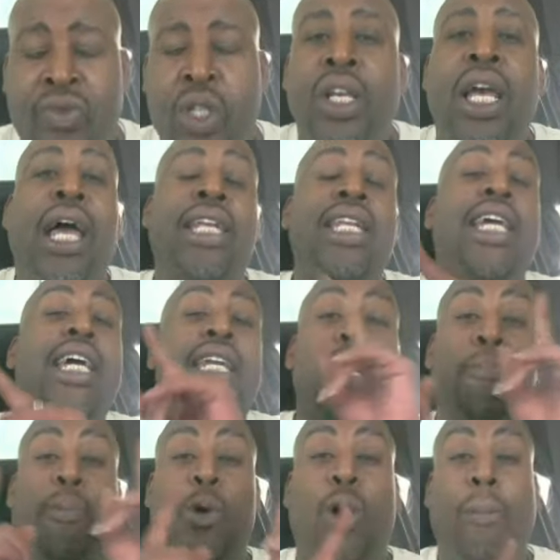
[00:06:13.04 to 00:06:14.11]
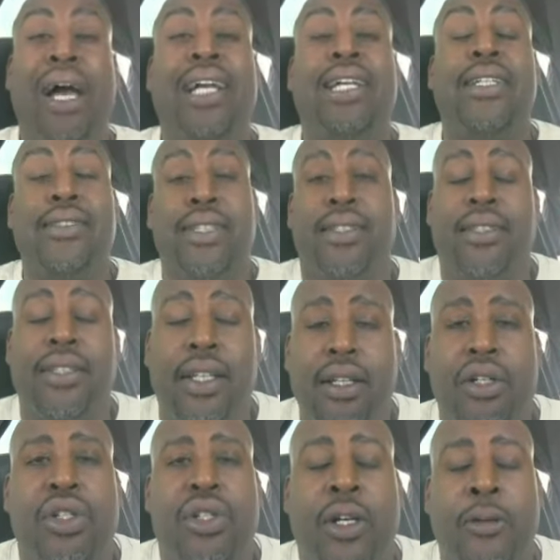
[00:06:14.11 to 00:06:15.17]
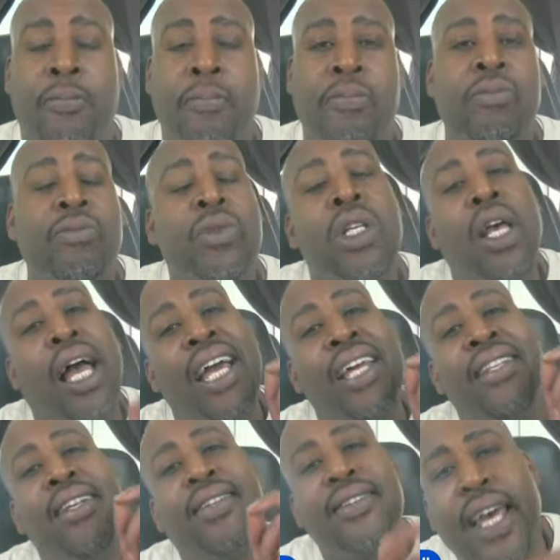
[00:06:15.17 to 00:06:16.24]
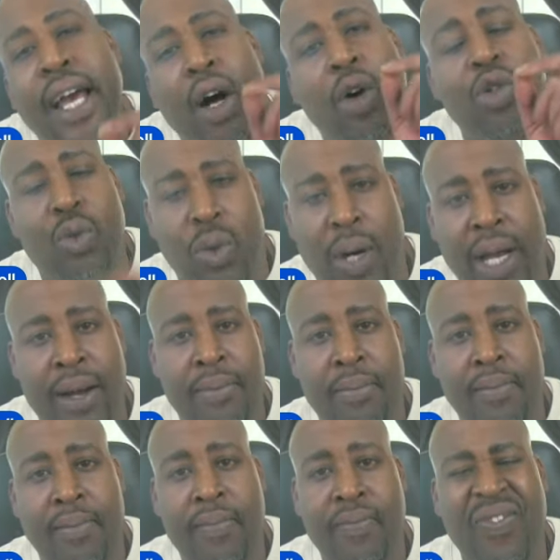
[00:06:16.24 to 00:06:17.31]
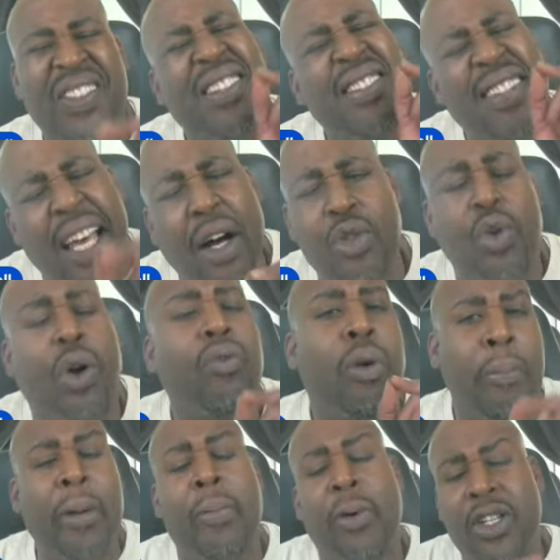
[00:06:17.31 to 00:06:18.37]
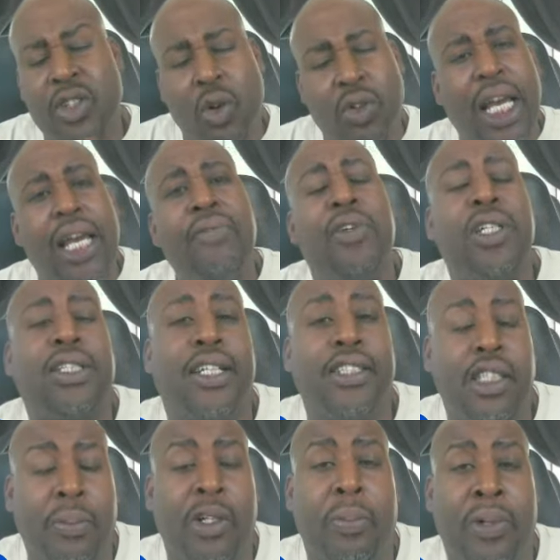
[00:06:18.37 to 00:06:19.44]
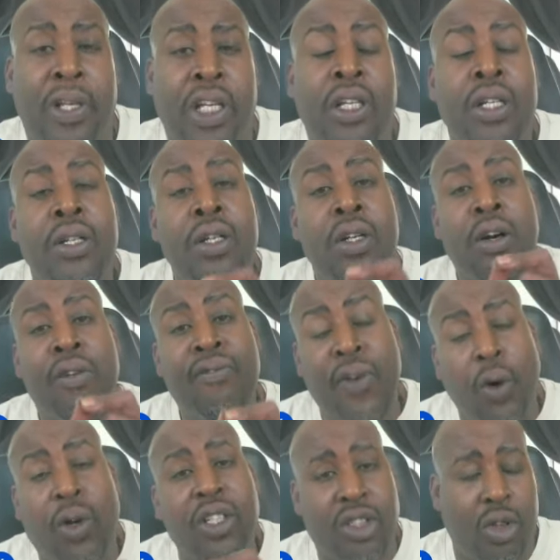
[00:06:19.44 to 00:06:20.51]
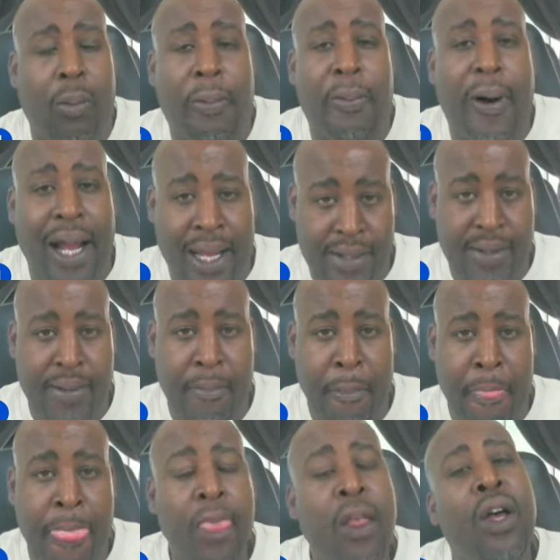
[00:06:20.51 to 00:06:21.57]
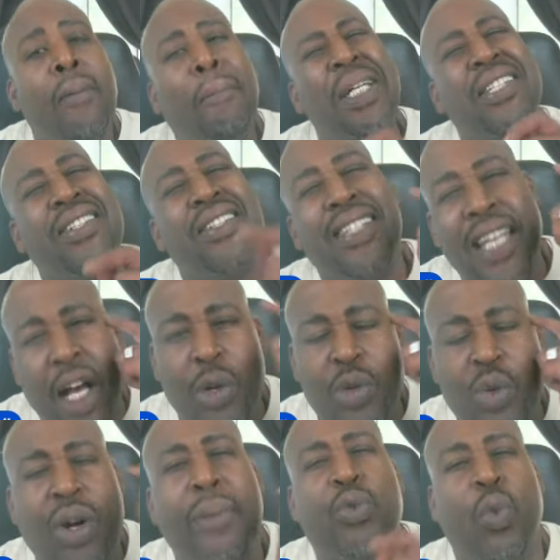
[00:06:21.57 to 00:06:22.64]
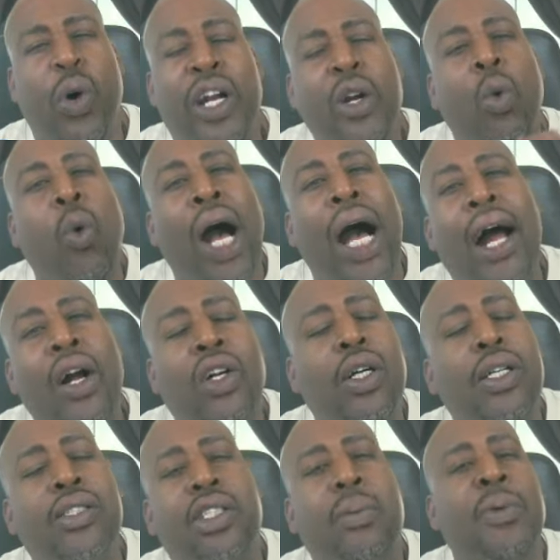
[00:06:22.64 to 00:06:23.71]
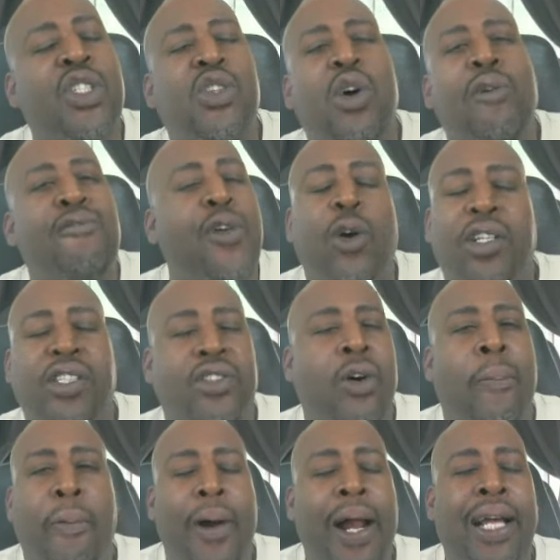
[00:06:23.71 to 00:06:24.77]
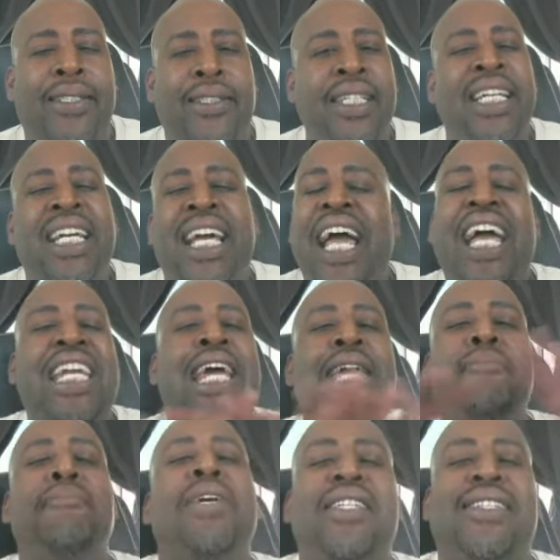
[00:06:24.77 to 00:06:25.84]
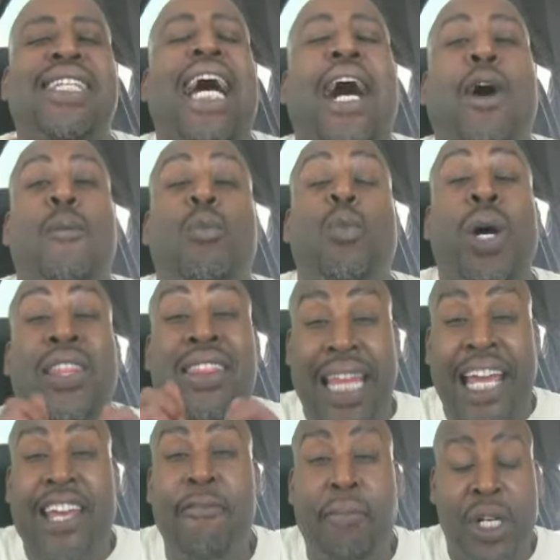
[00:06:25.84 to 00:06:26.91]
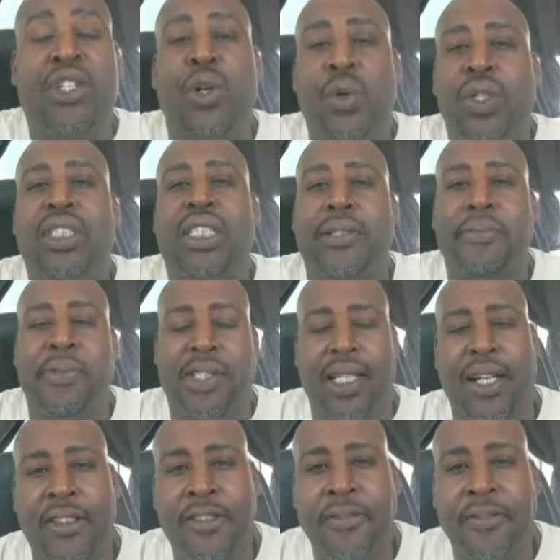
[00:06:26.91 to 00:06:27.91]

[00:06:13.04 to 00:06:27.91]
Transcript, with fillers: And then they pull back into the dealership. And the sales rep, remember, it's okay for the customer to be focused on price. But sales reps wonder why our customers are so focused on price, and they miss out what they've been doing to themselves.